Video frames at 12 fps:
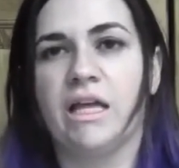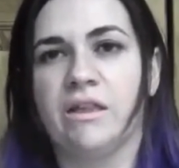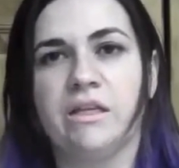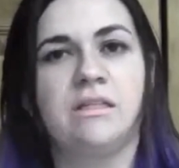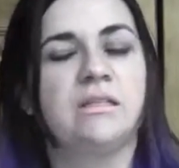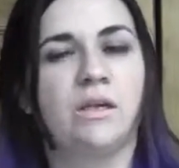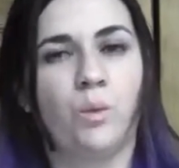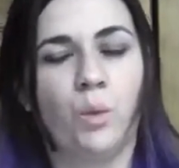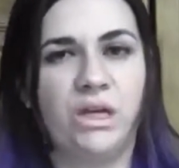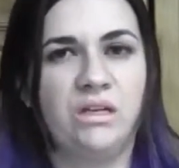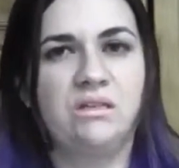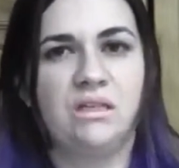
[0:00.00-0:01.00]
things like
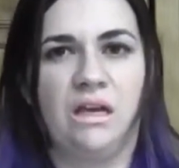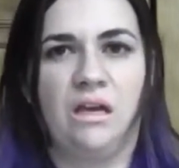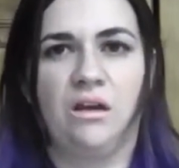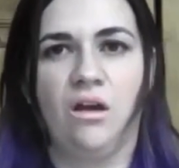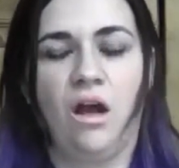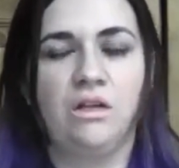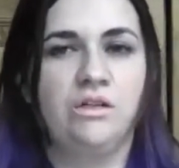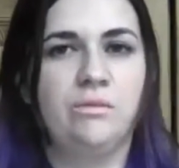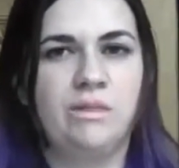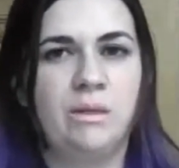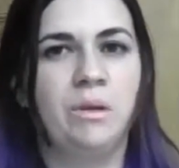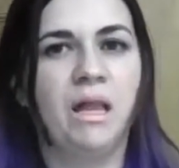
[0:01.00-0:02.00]
wigs and
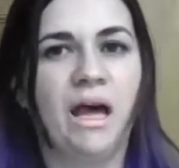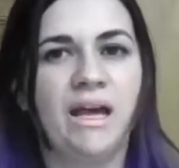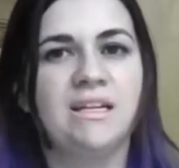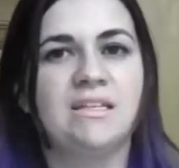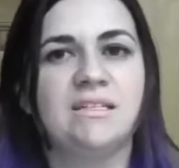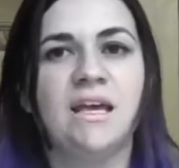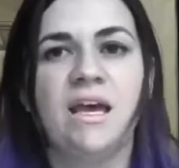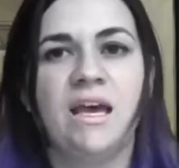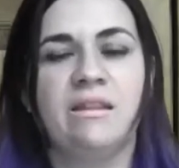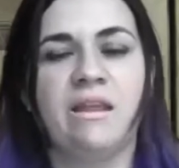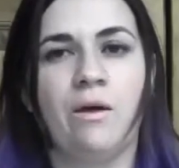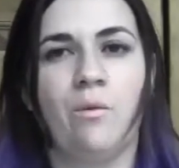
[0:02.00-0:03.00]
costume supplies,
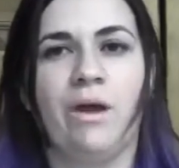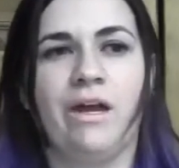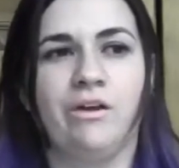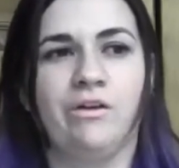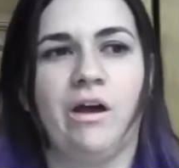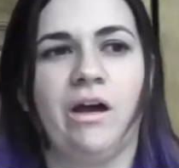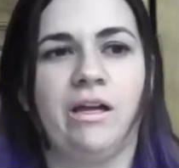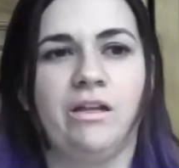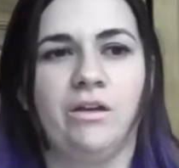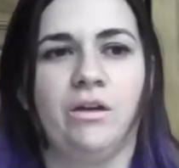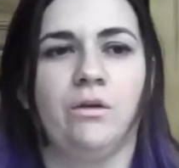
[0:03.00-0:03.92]
and that way you're not,